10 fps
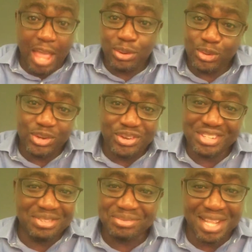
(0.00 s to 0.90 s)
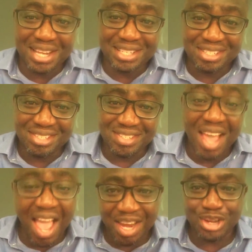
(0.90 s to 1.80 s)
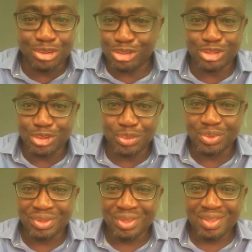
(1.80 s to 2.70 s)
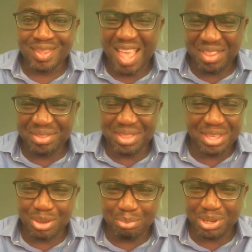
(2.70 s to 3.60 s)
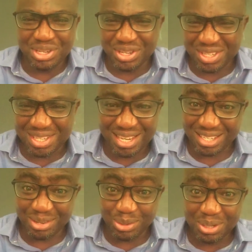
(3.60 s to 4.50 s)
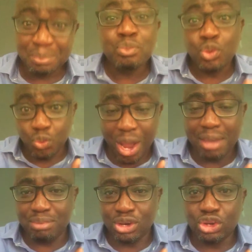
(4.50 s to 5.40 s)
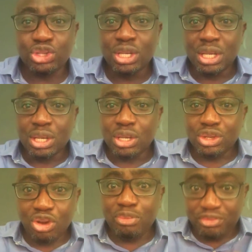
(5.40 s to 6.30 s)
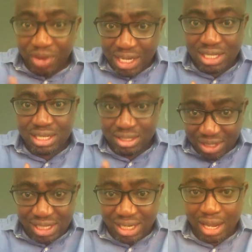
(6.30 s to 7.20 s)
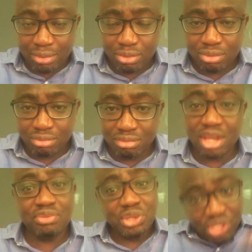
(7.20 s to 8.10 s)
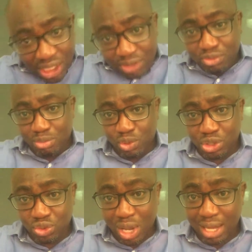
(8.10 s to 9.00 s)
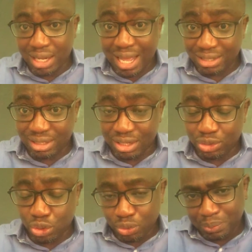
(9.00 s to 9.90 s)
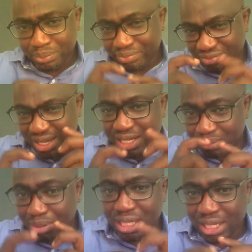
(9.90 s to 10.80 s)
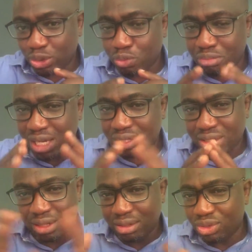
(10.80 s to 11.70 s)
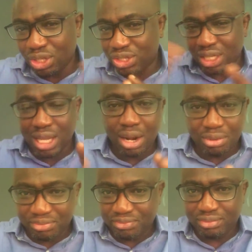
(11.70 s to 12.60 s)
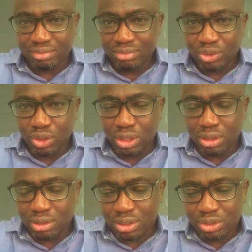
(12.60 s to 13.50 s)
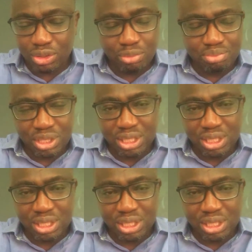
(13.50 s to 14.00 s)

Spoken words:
I don't know the reason for that. I don't know. I don't think your picture is necessary. Why? Because your face this year may even change from what you had last year. So it's better you just take that off. You're not